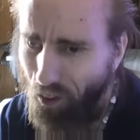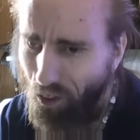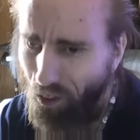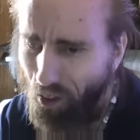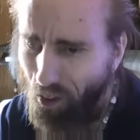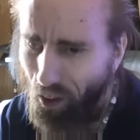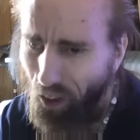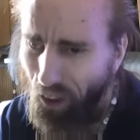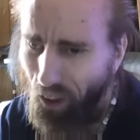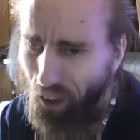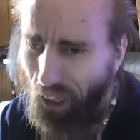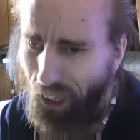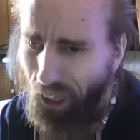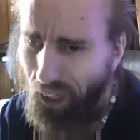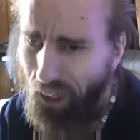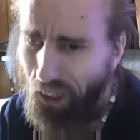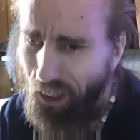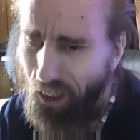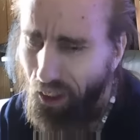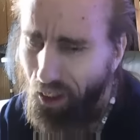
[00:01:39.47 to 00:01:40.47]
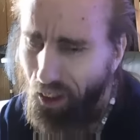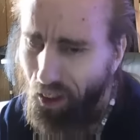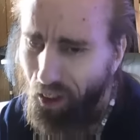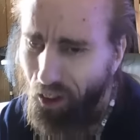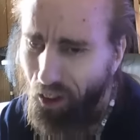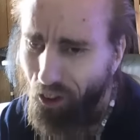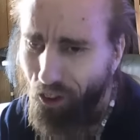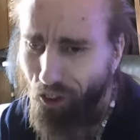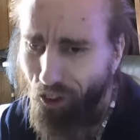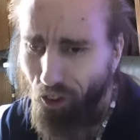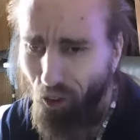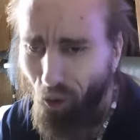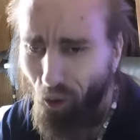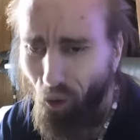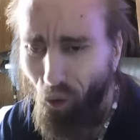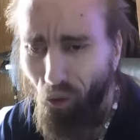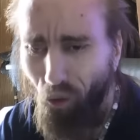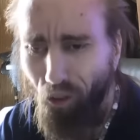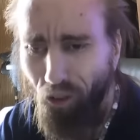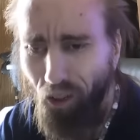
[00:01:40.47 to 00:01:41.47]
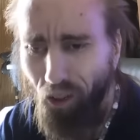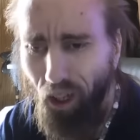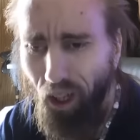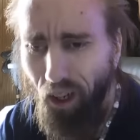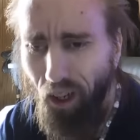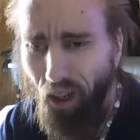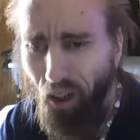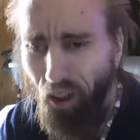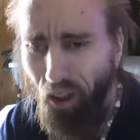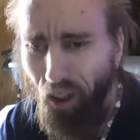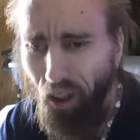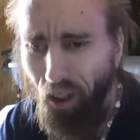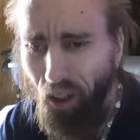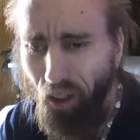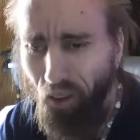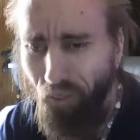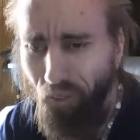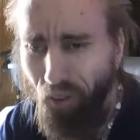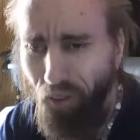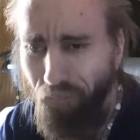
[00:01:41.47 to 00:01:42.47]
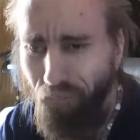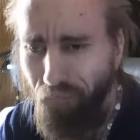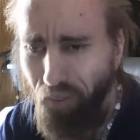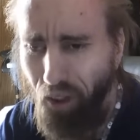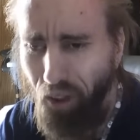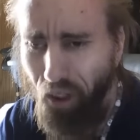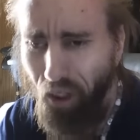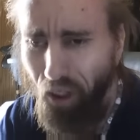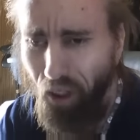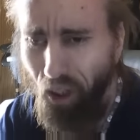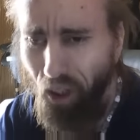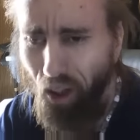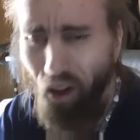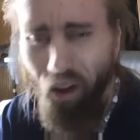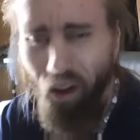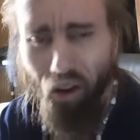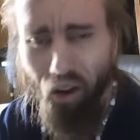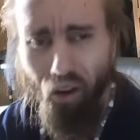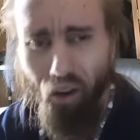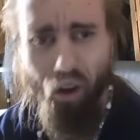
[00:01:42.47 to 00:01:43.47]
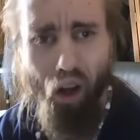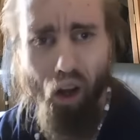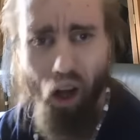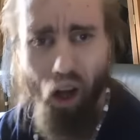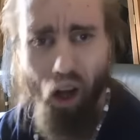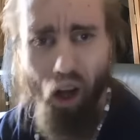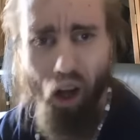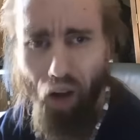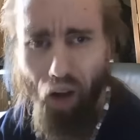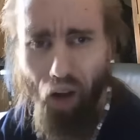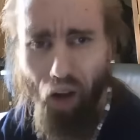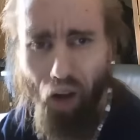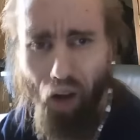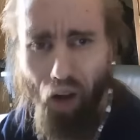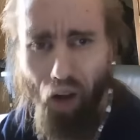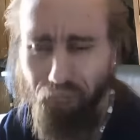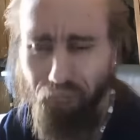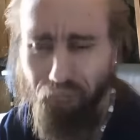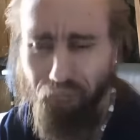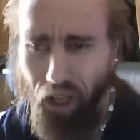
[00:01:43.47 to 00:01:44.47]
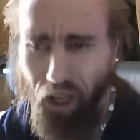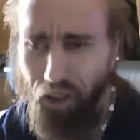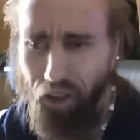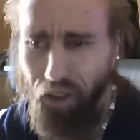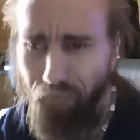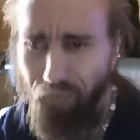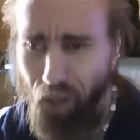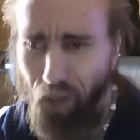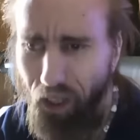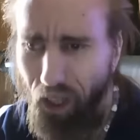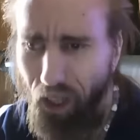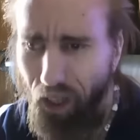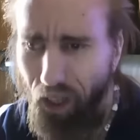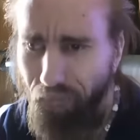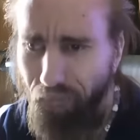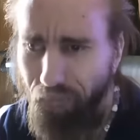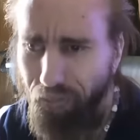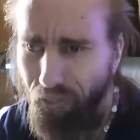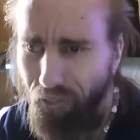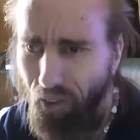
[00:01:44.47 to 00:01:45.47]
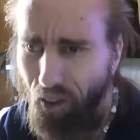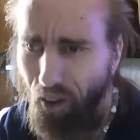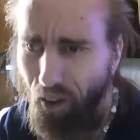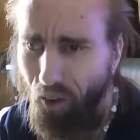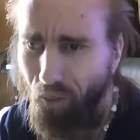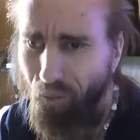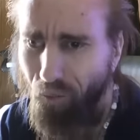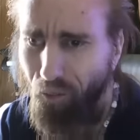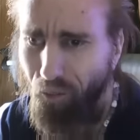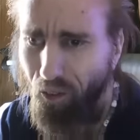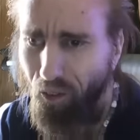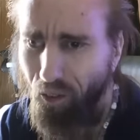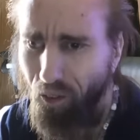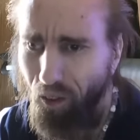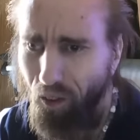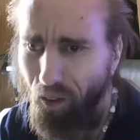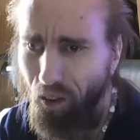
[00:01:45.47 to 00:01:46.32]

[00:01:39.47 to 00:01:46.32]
See, any trolls that are going to come up in here, I'm just going to ban you my damn selves.